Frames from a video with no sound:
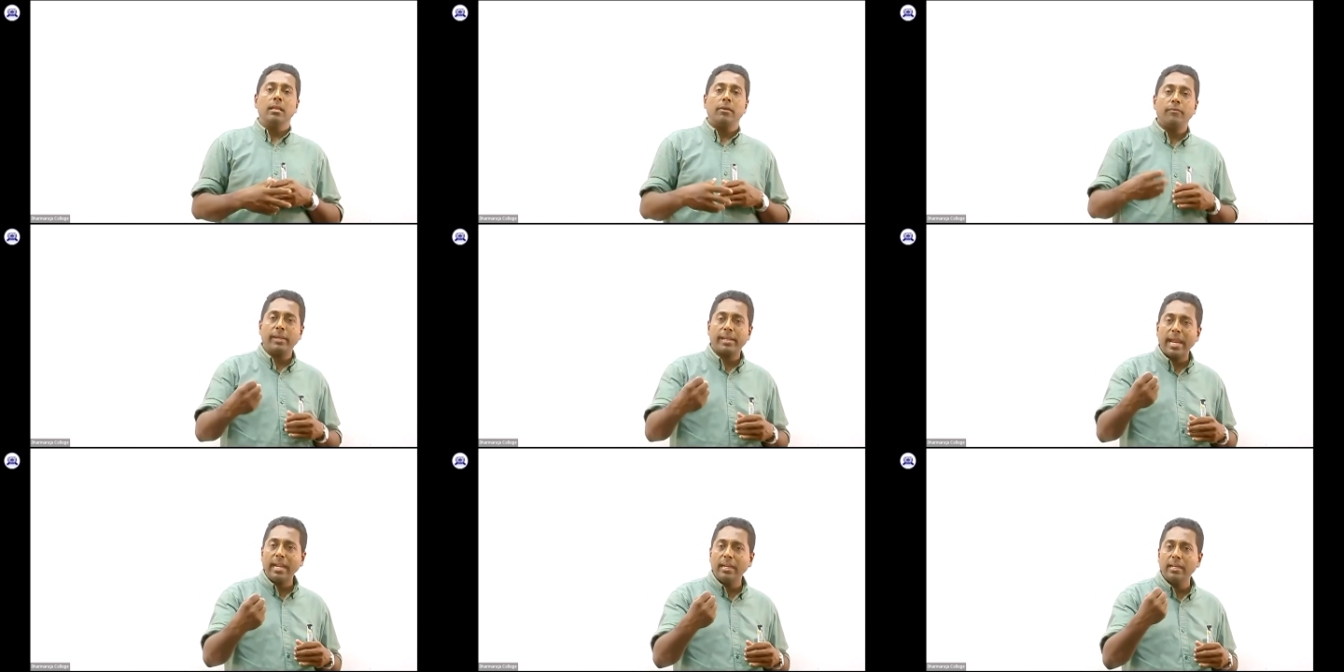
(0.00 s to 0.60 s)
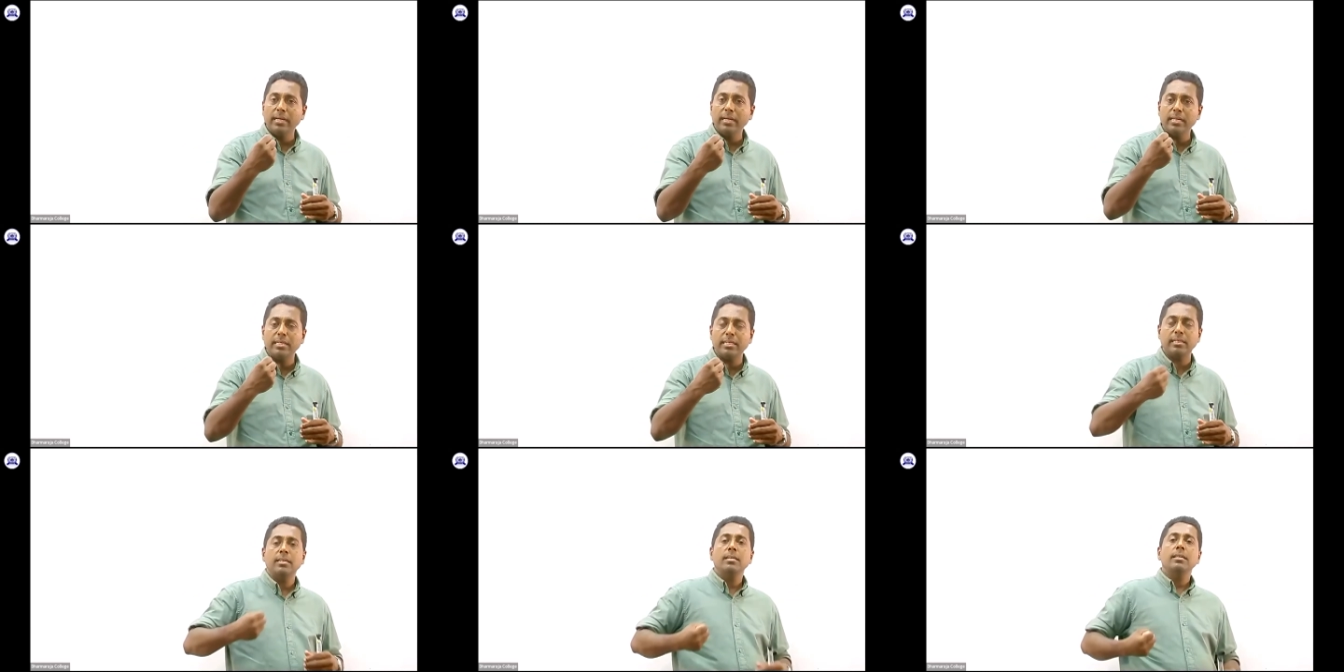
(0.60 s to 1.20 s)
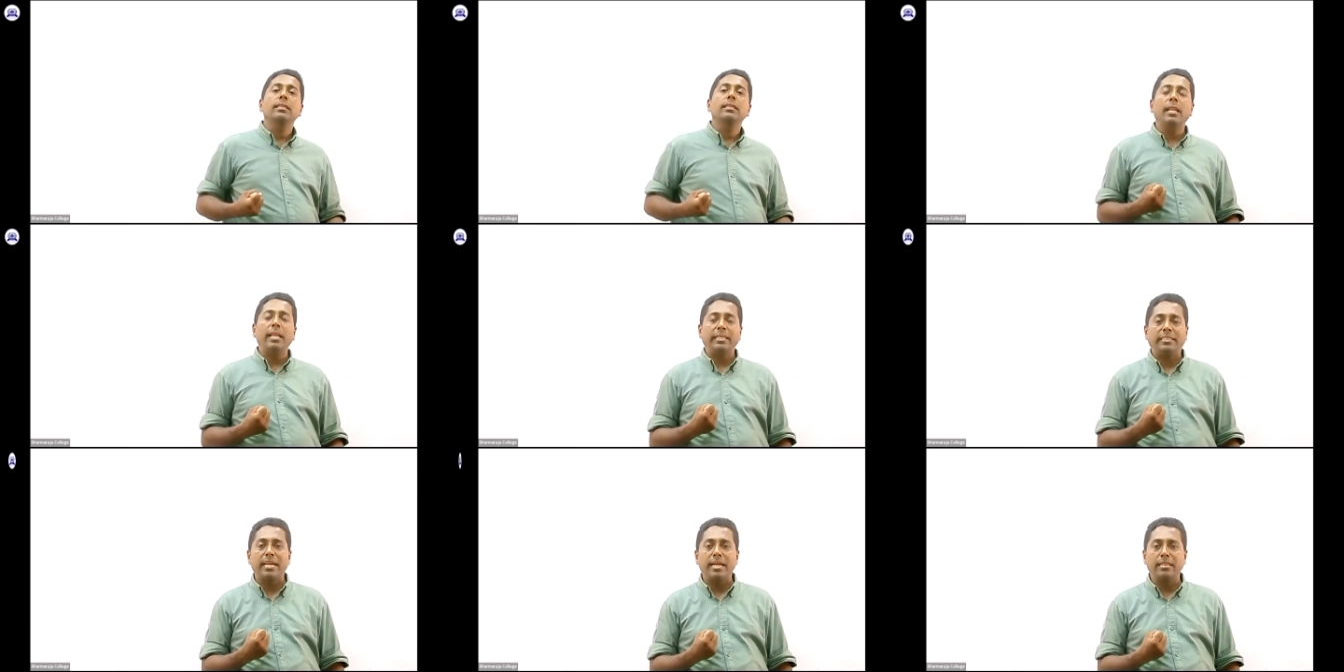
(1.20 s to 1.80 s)
We can learn the
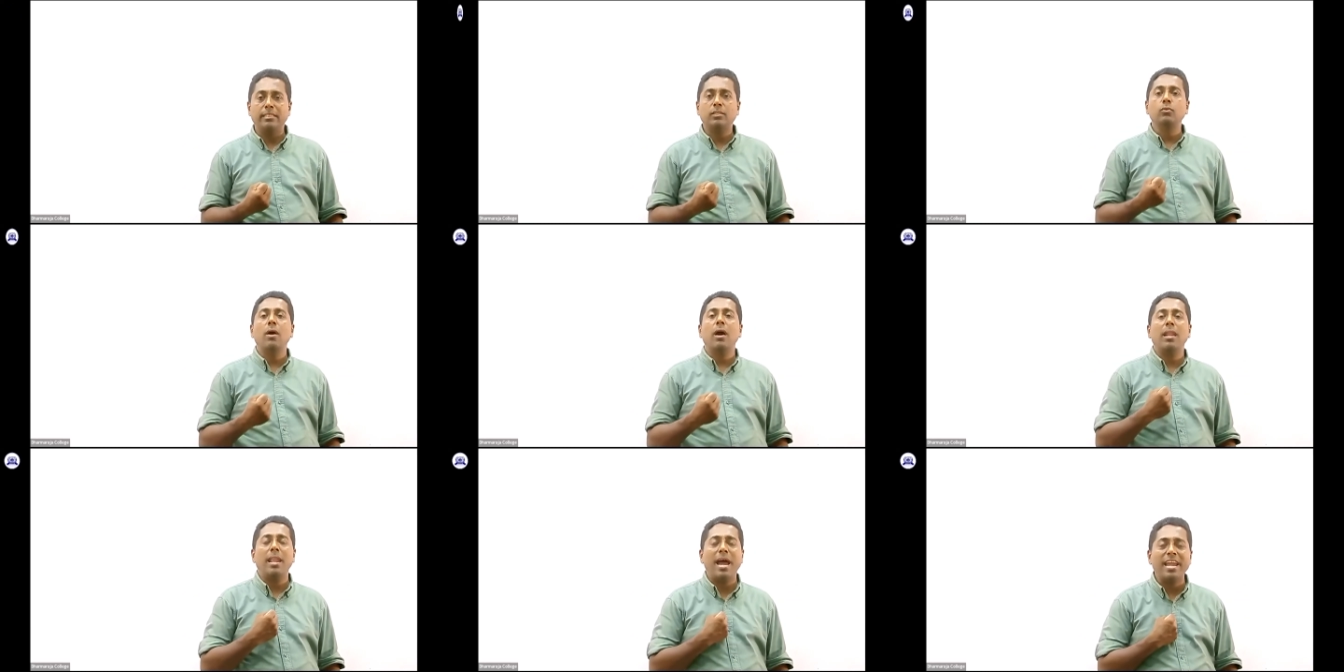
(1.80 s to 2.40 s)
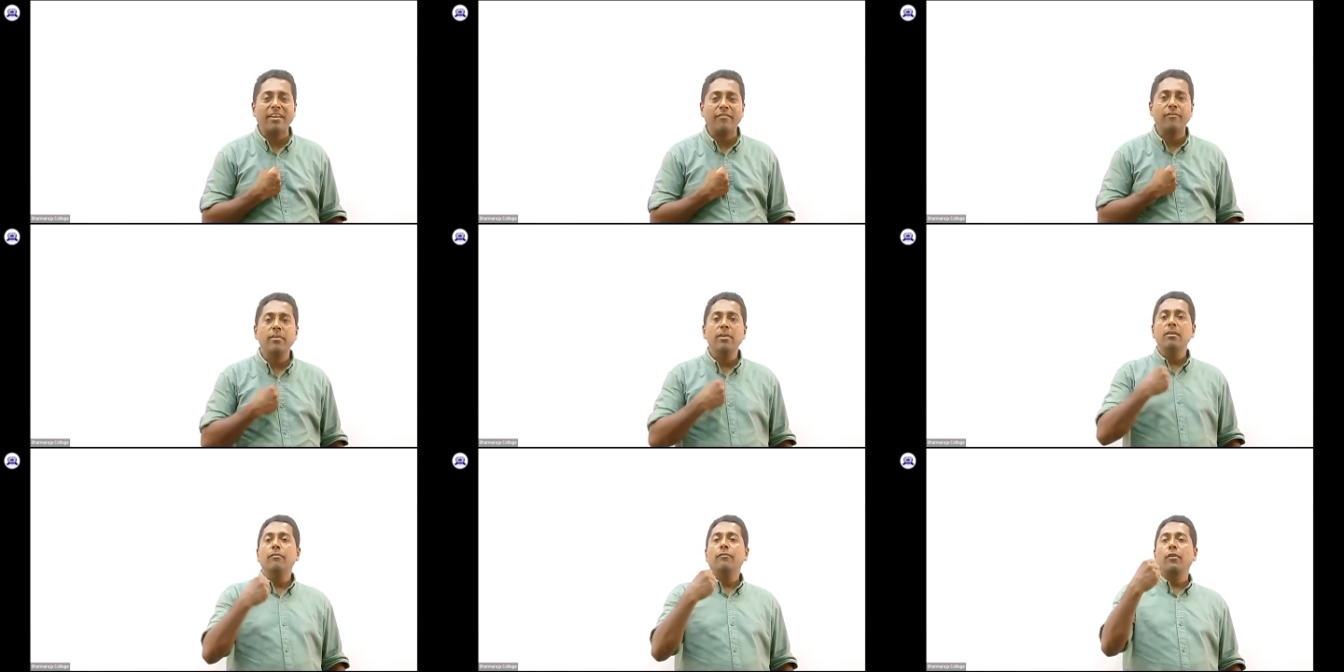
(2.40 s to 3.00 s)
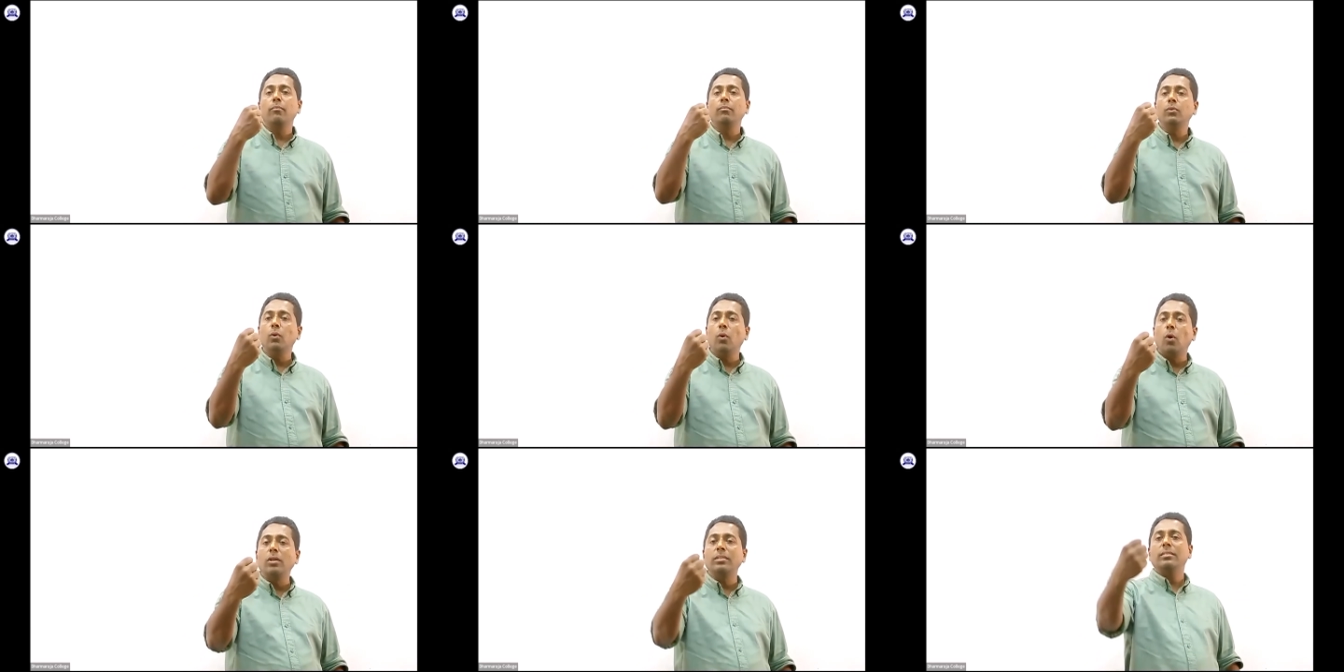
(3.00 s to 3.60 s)
lessons to our life from
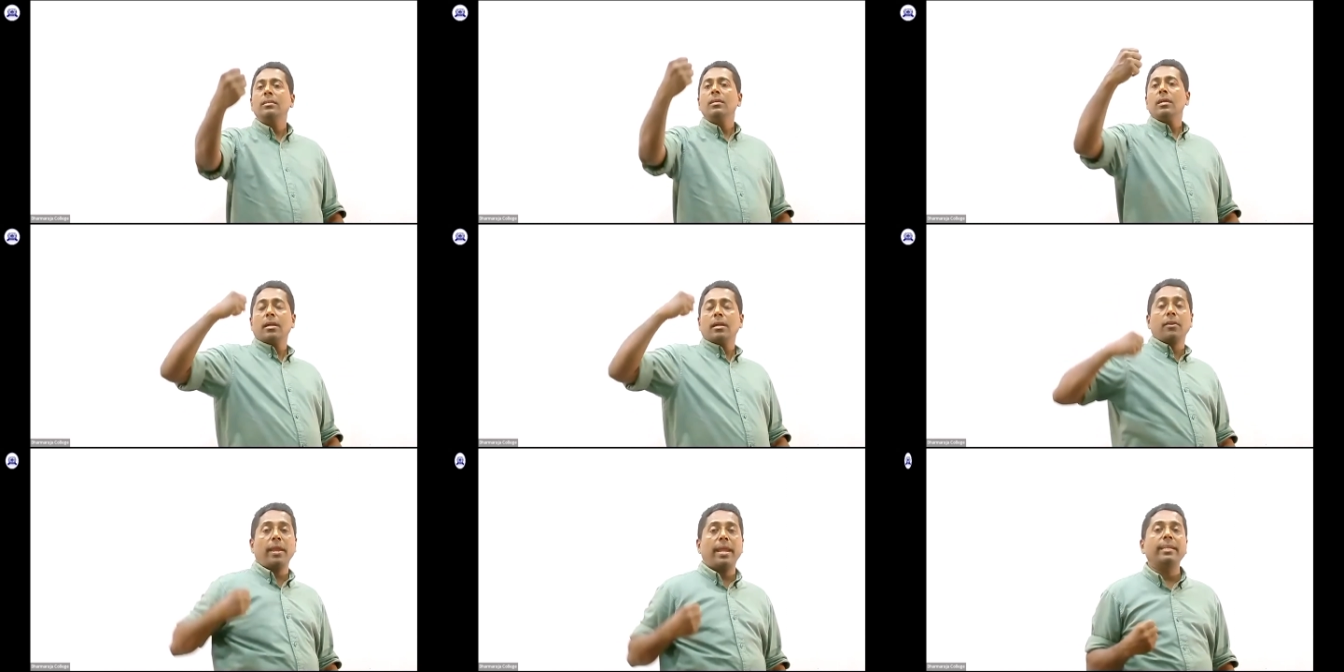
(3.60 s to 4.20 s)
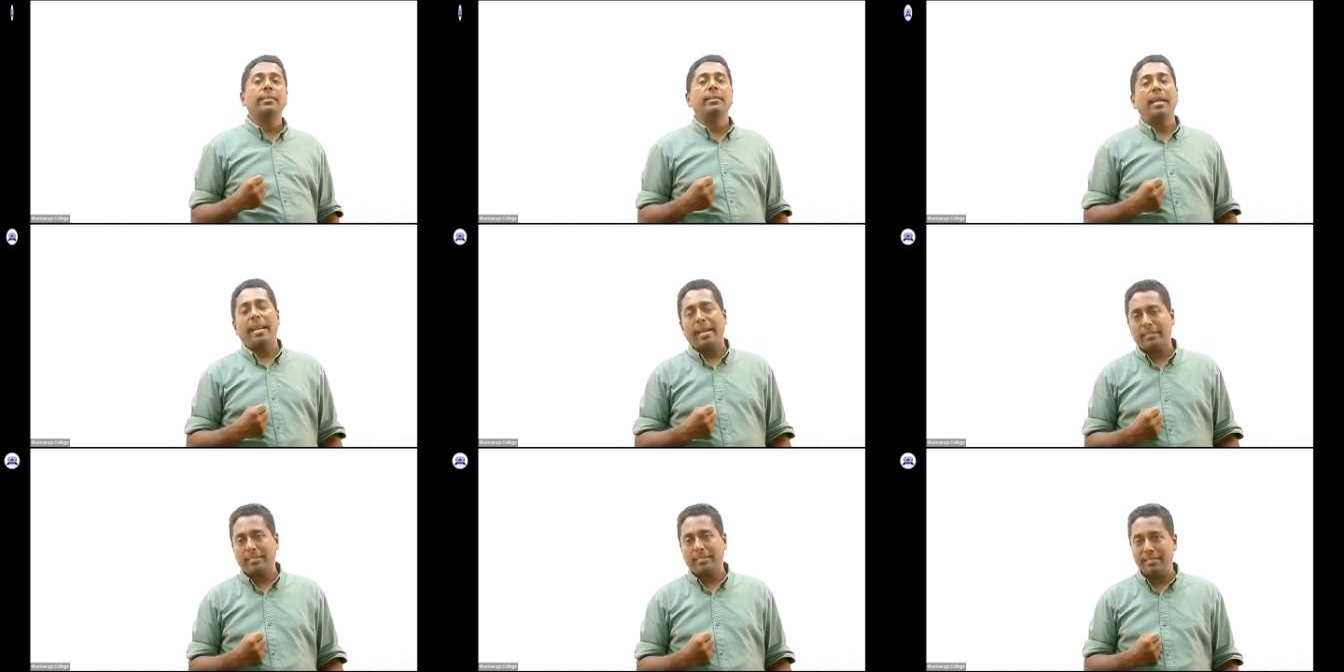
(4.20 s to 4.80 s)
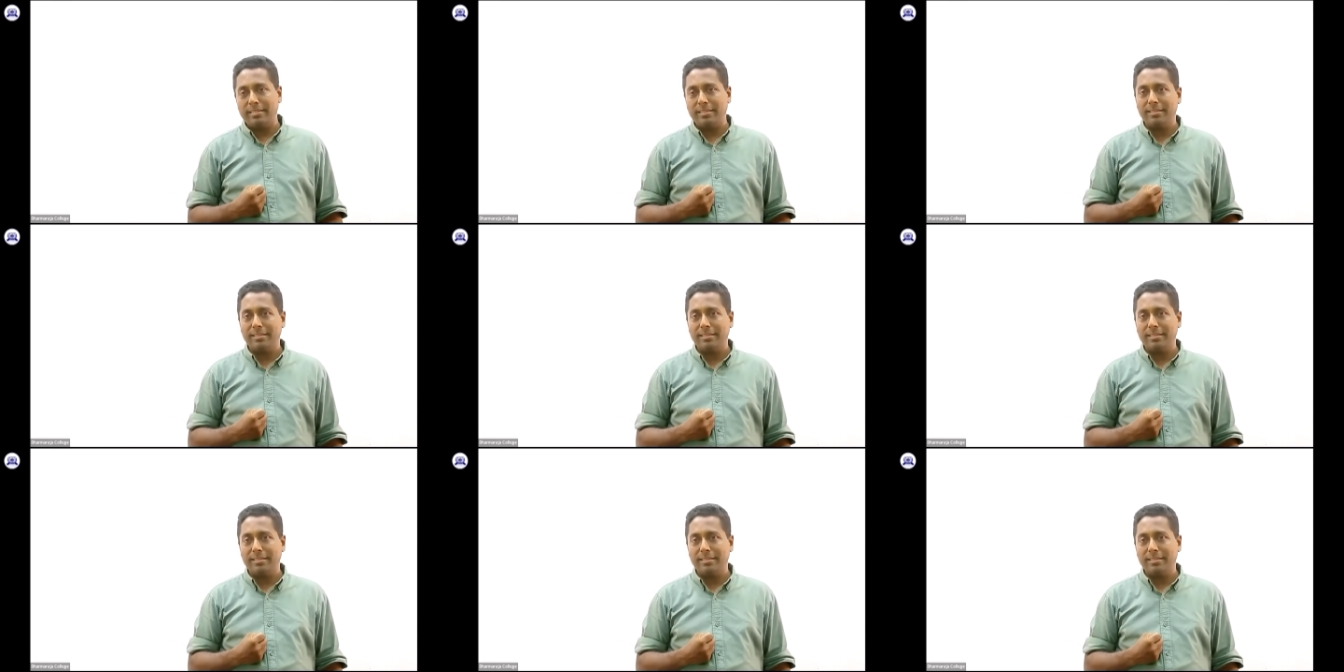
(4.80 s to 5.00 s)
those great characters.